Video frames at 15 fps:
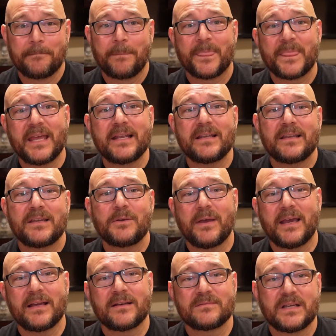Then you
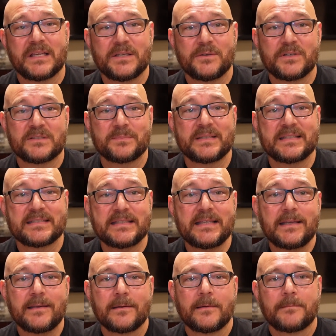have a
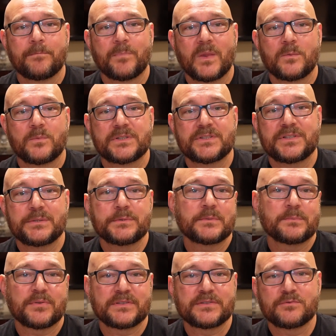USB-C, which you would
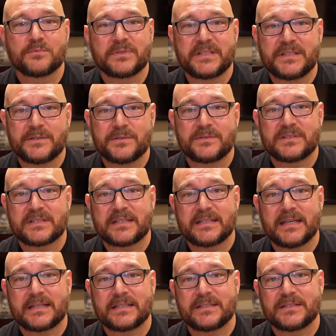presumably use to
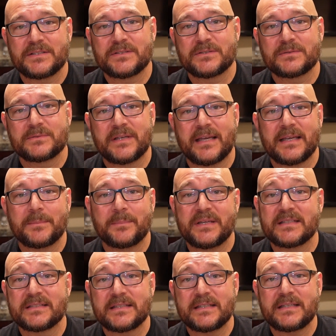connect to a
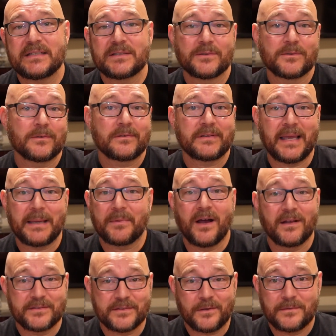PC or game
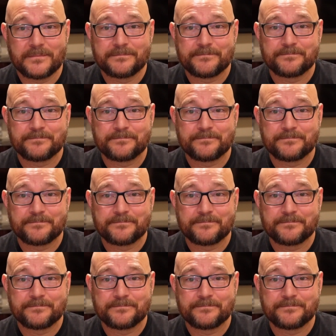console.